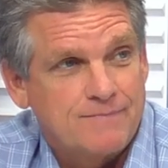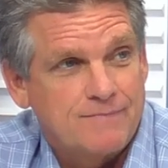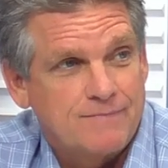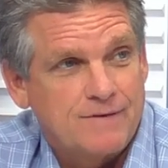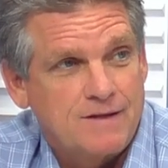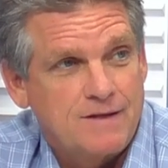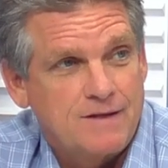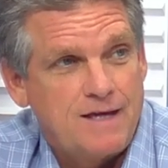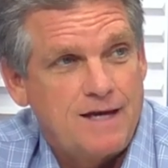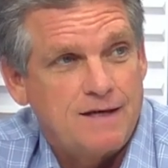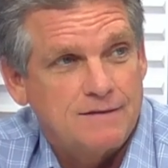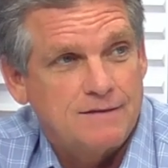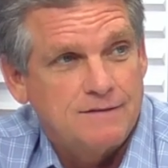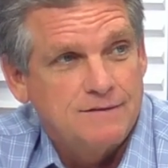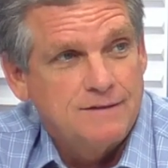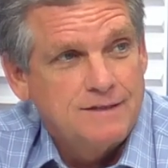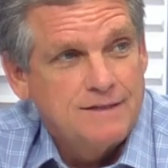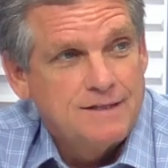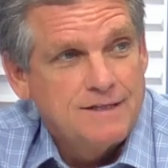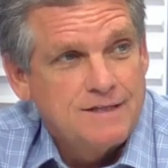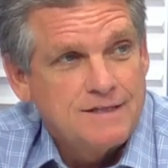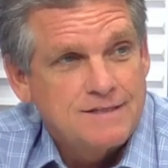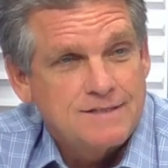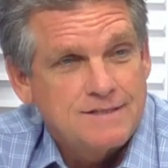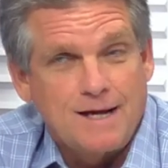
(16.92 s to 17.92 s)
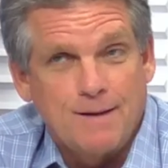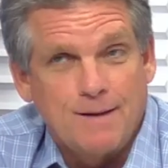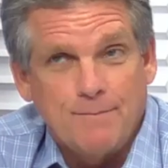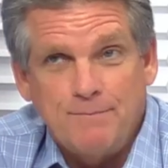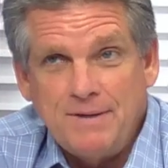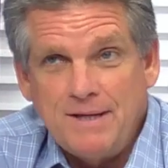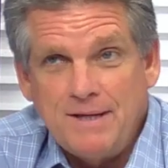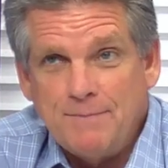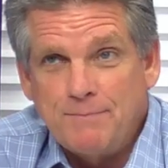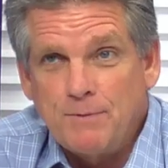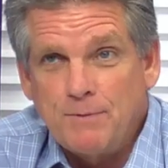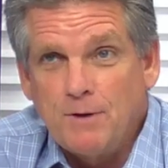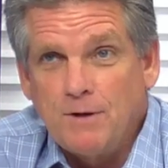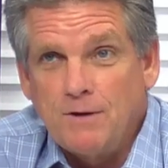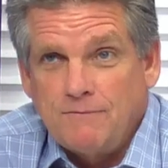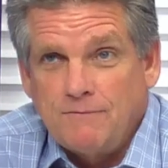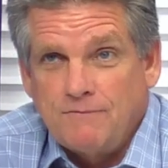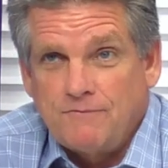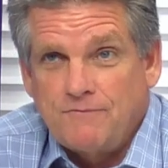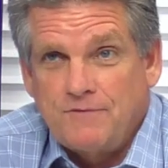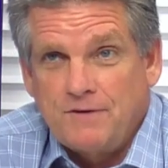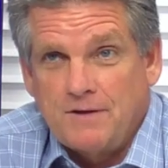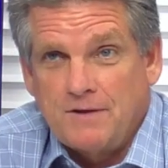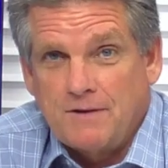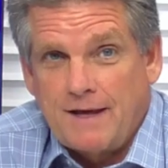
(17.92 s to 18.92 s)
Yeah. Some
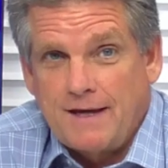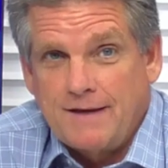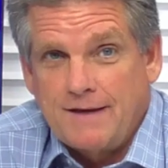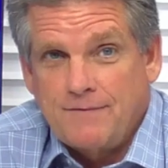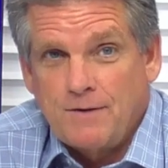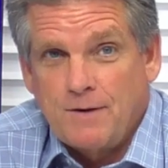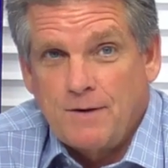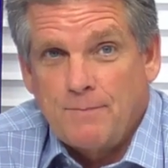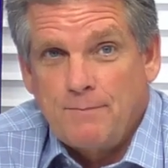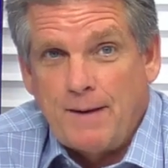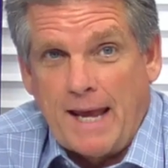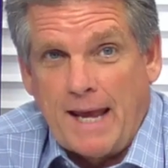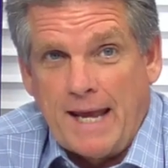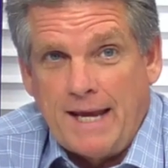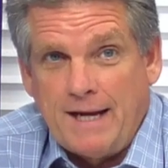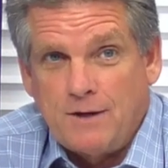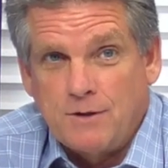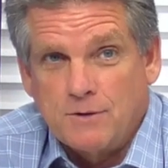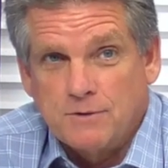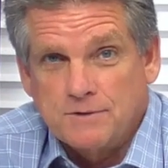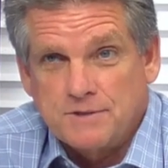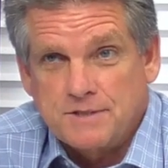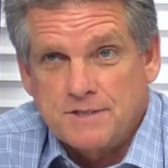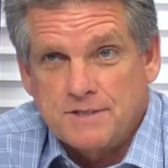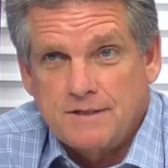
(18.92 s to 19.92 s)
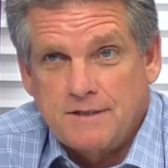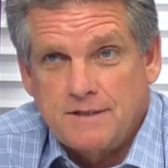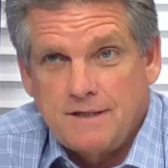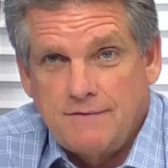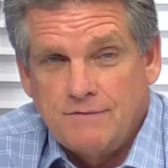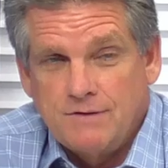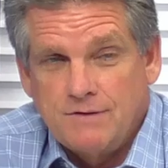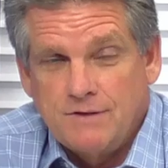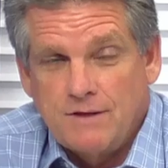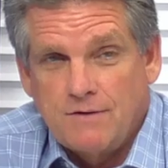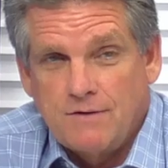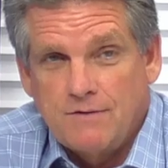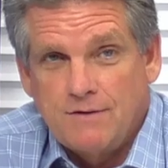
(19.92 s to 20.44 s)
people feel like they're bankers, even uh-huh.